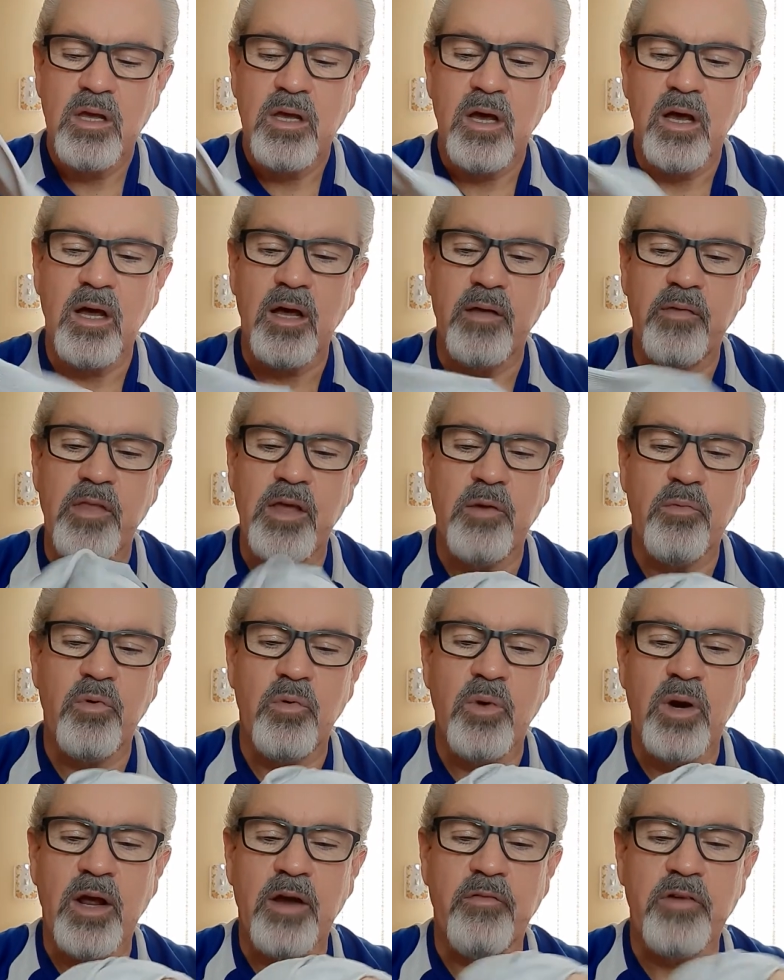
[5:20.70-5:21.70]

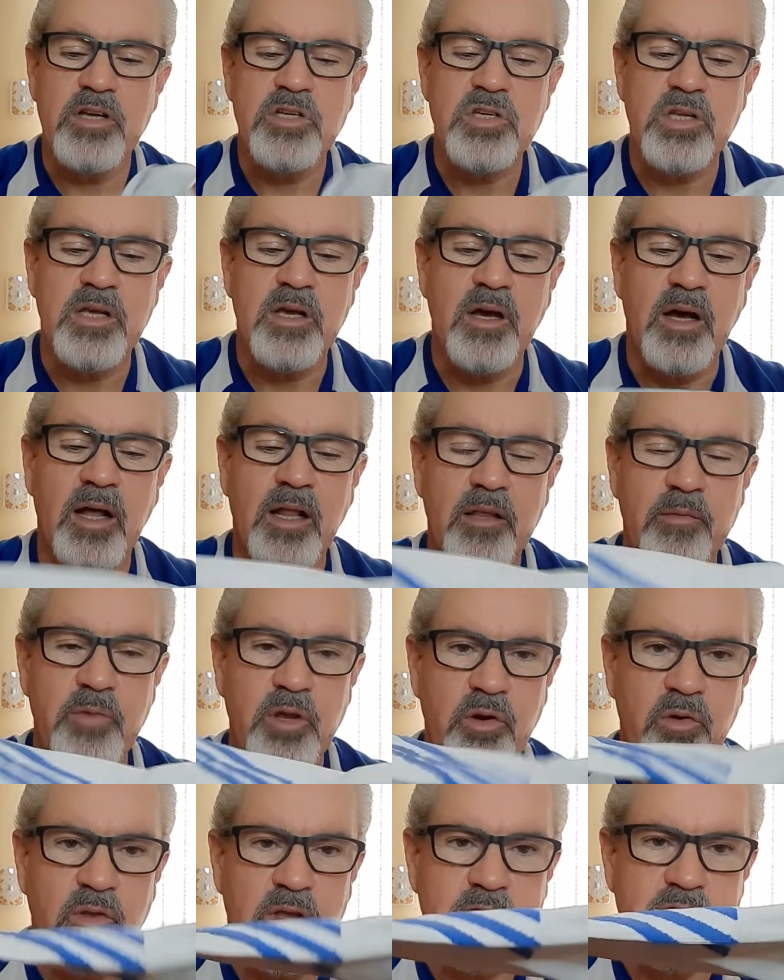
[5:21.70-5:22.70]
When I originally got
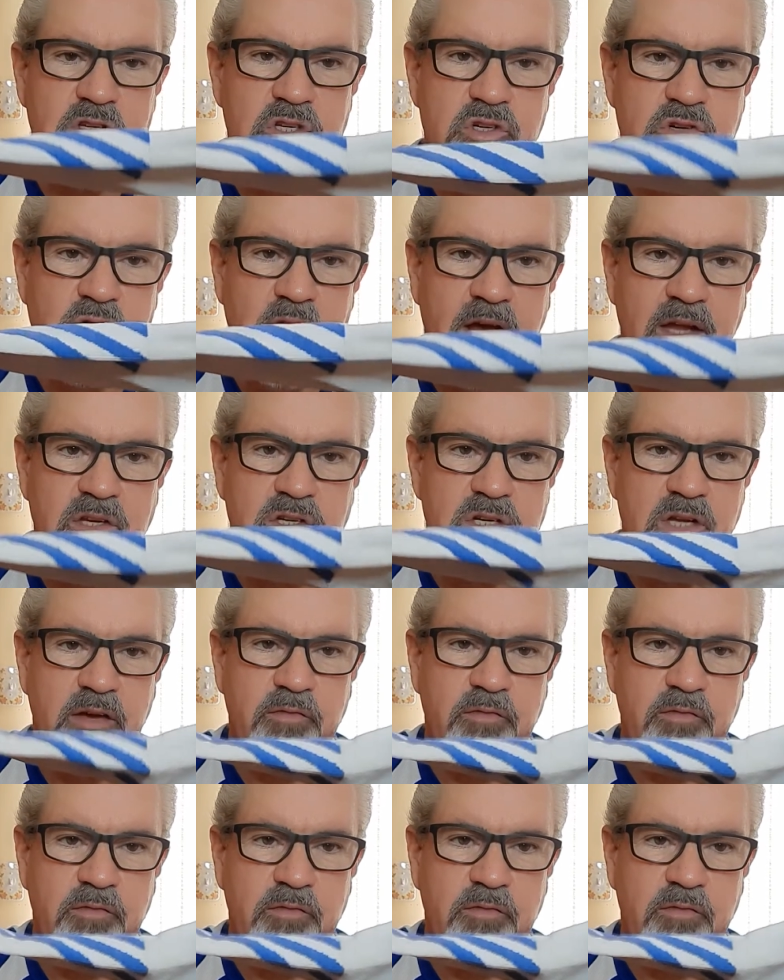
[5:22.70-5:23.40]
them, they've stretched.